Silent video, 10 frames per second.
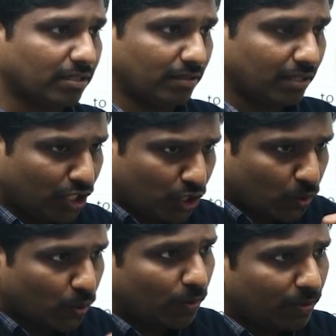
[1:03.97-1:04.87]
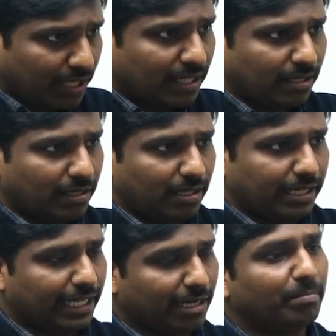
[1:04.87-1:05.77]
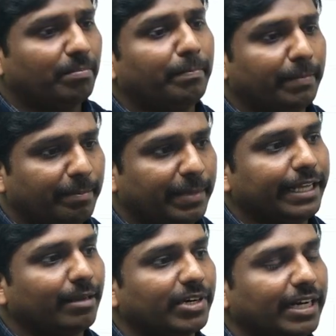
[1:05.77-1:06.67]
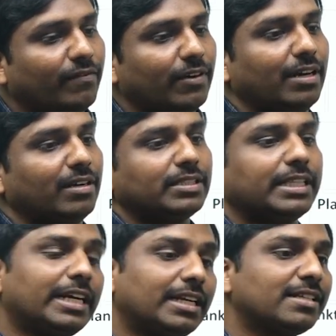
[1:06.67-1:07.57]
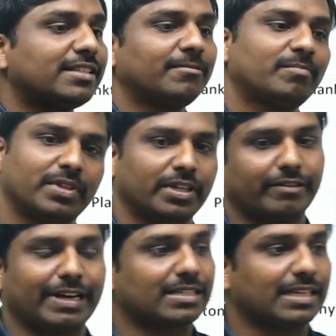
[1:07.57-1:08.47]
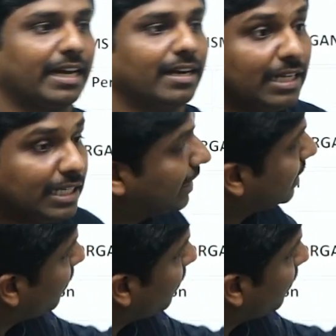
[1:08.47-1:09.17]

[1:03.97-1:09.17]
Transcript: So like a medium rainfall, then it is grassland. In the similar